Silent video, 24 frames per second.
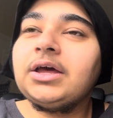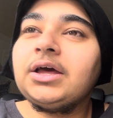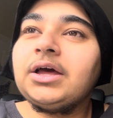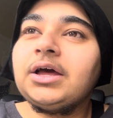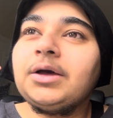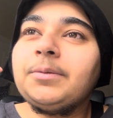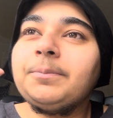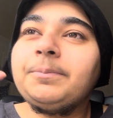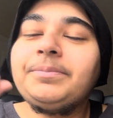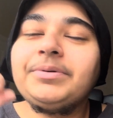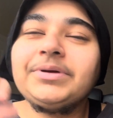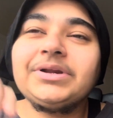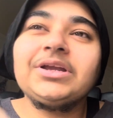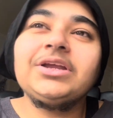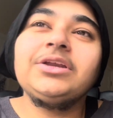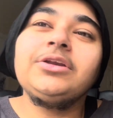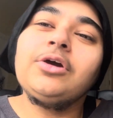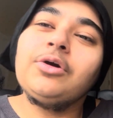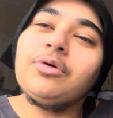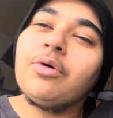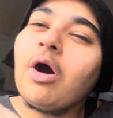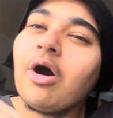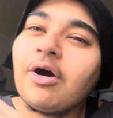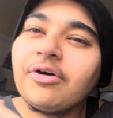but I
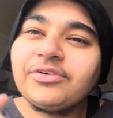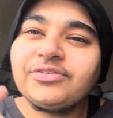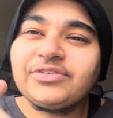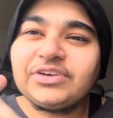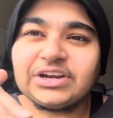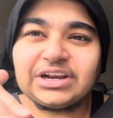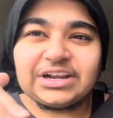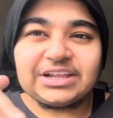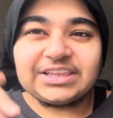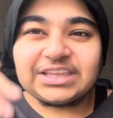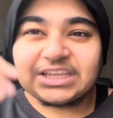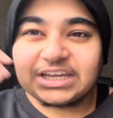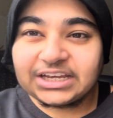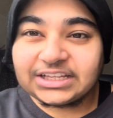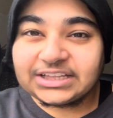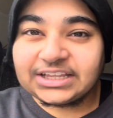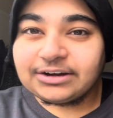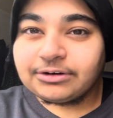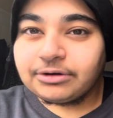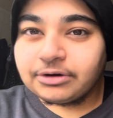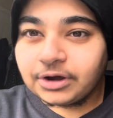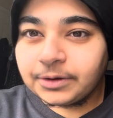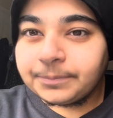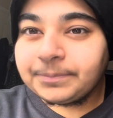know often, I think
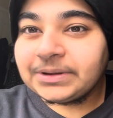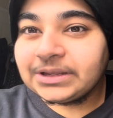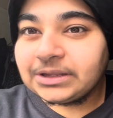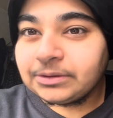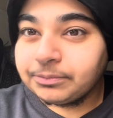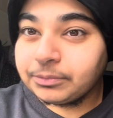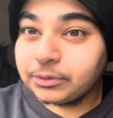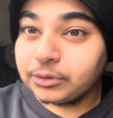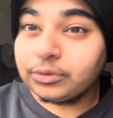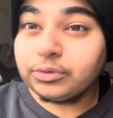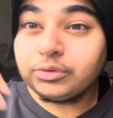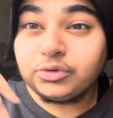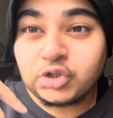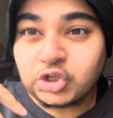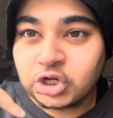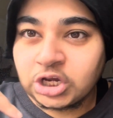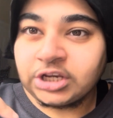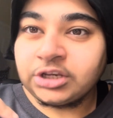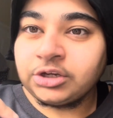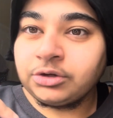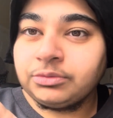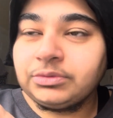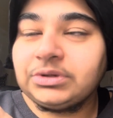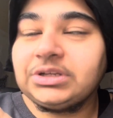there are people who
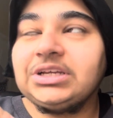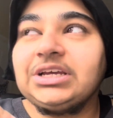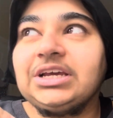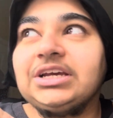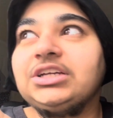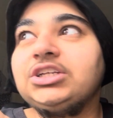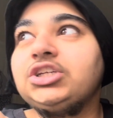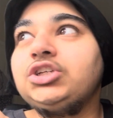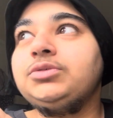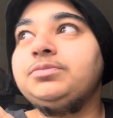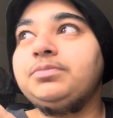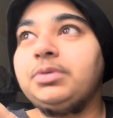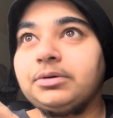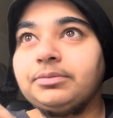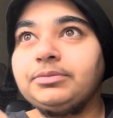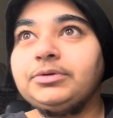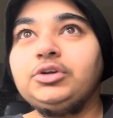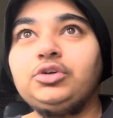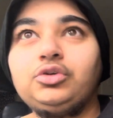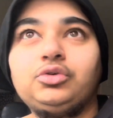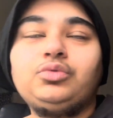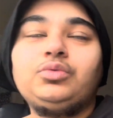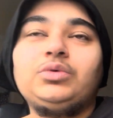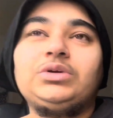genuinely actually probably
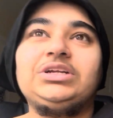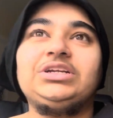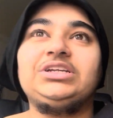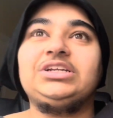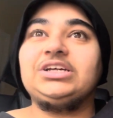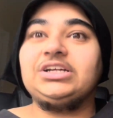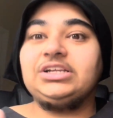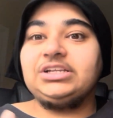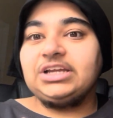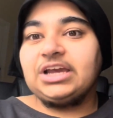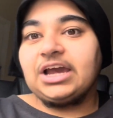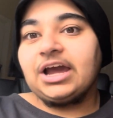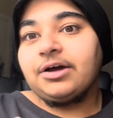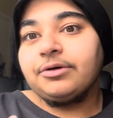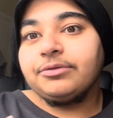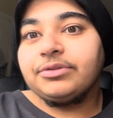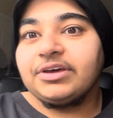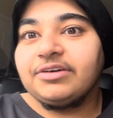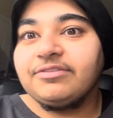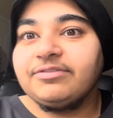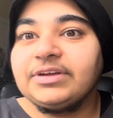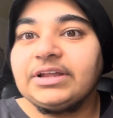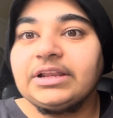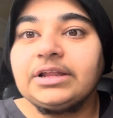do want to tell you how they're
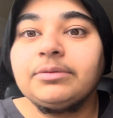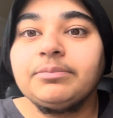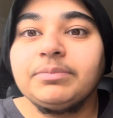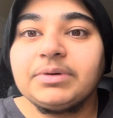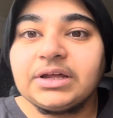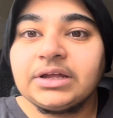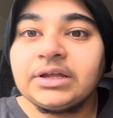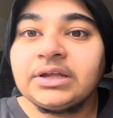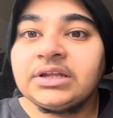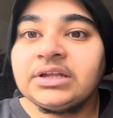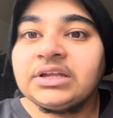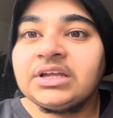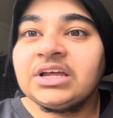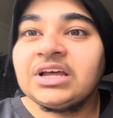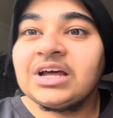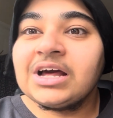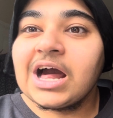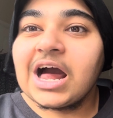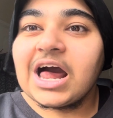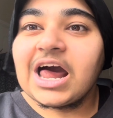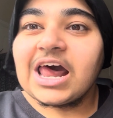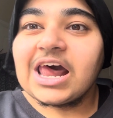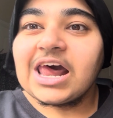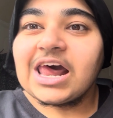feeling, but
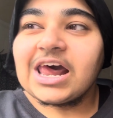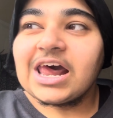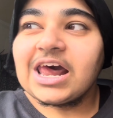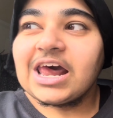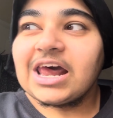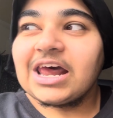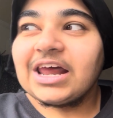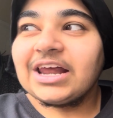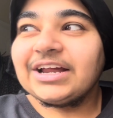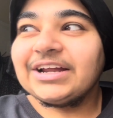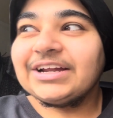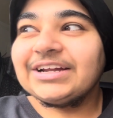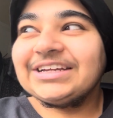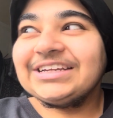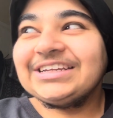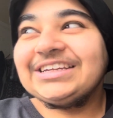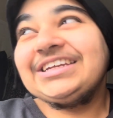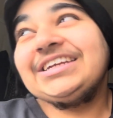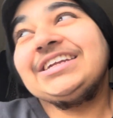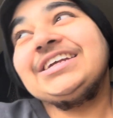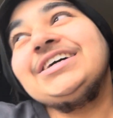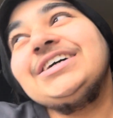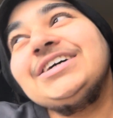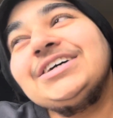you
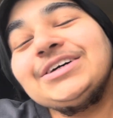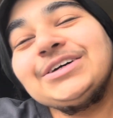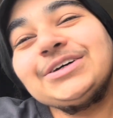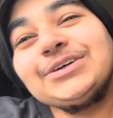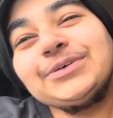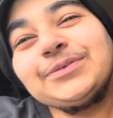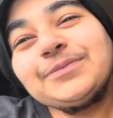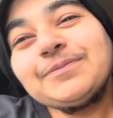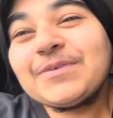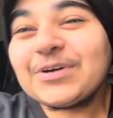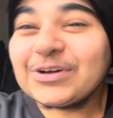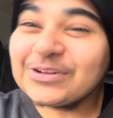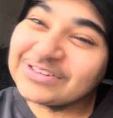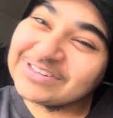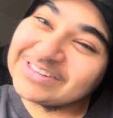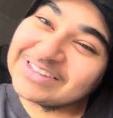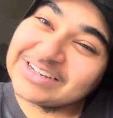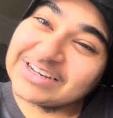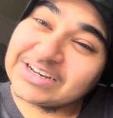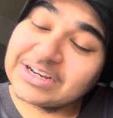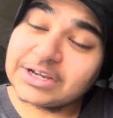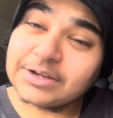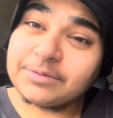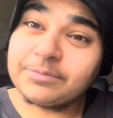know, most of
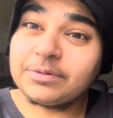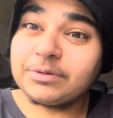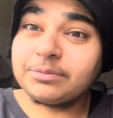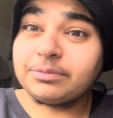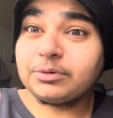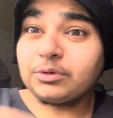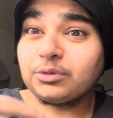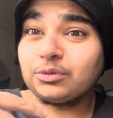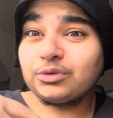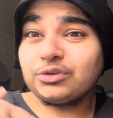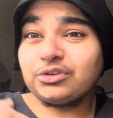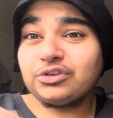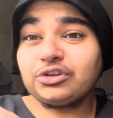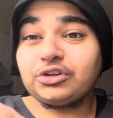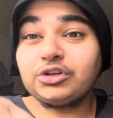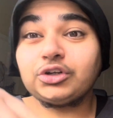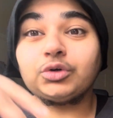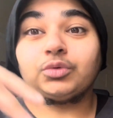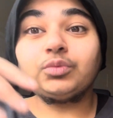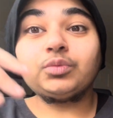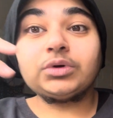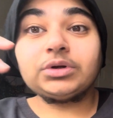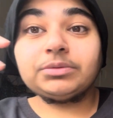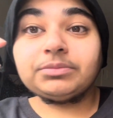the time people also
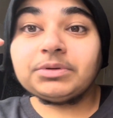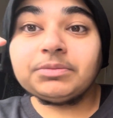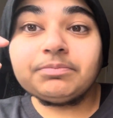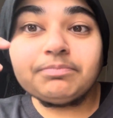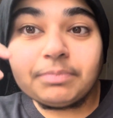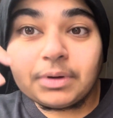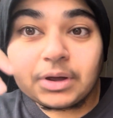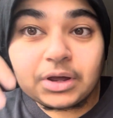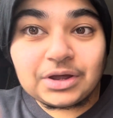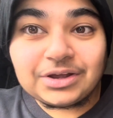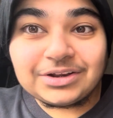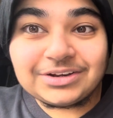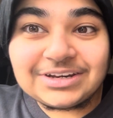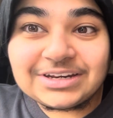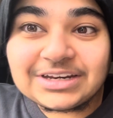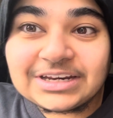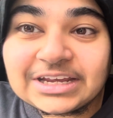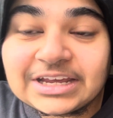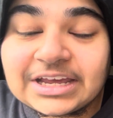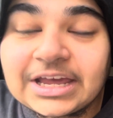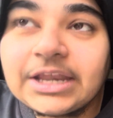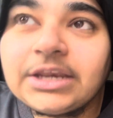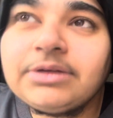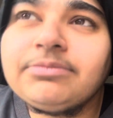don't want to be
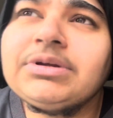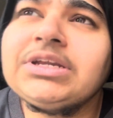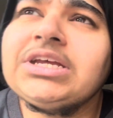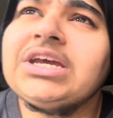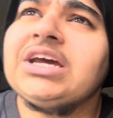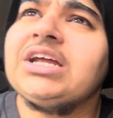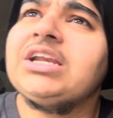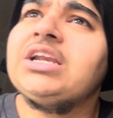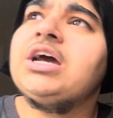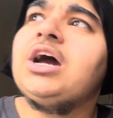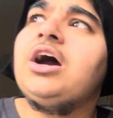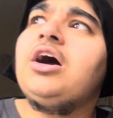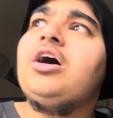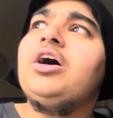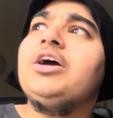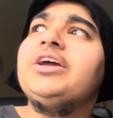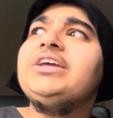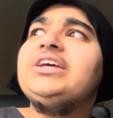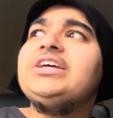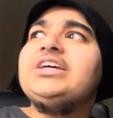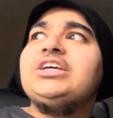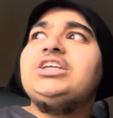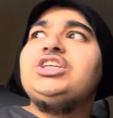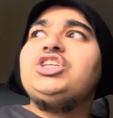burdening anybody, and I
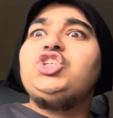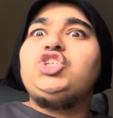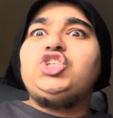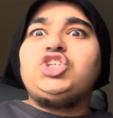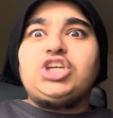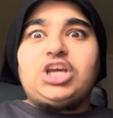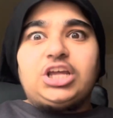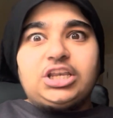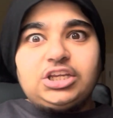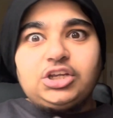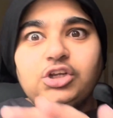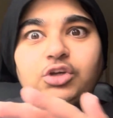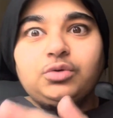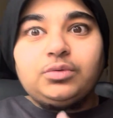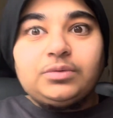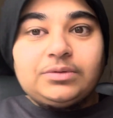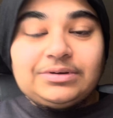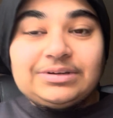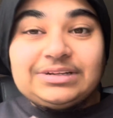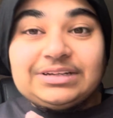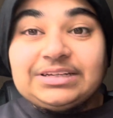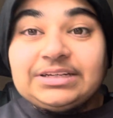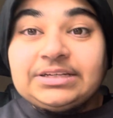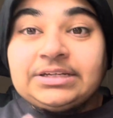can
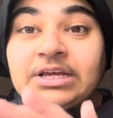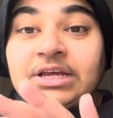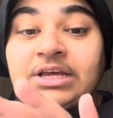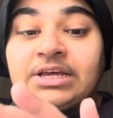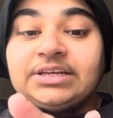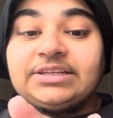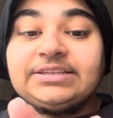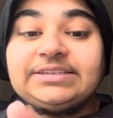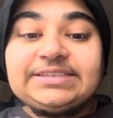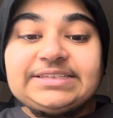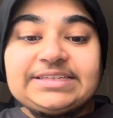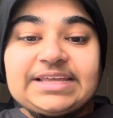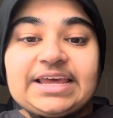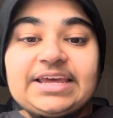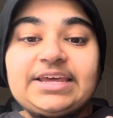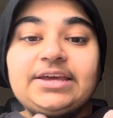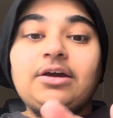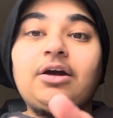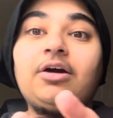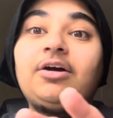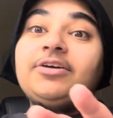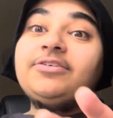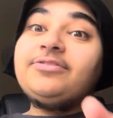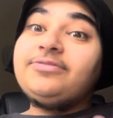genuinely say
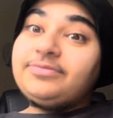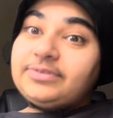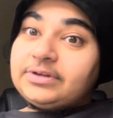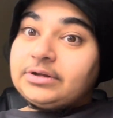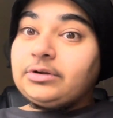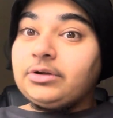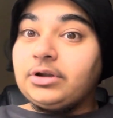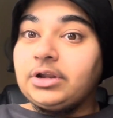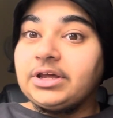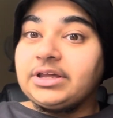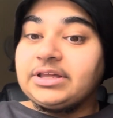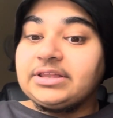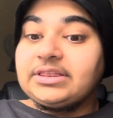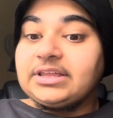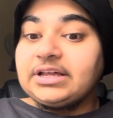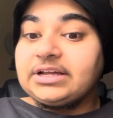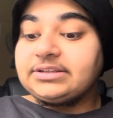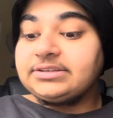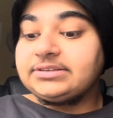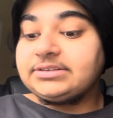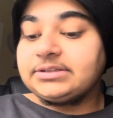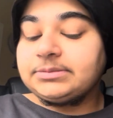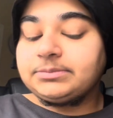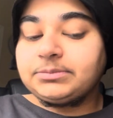I feel like
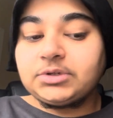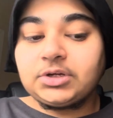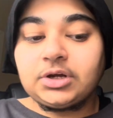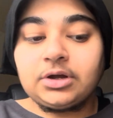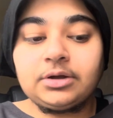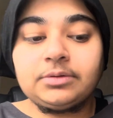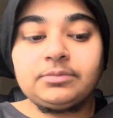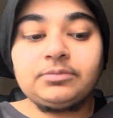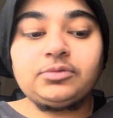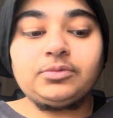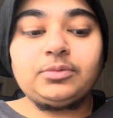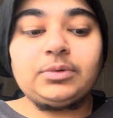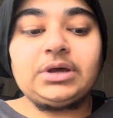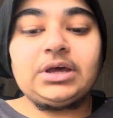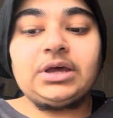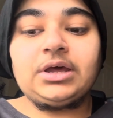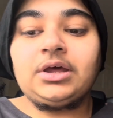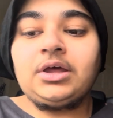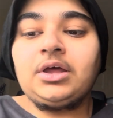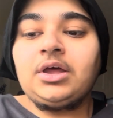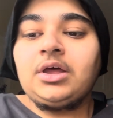that sometimes, where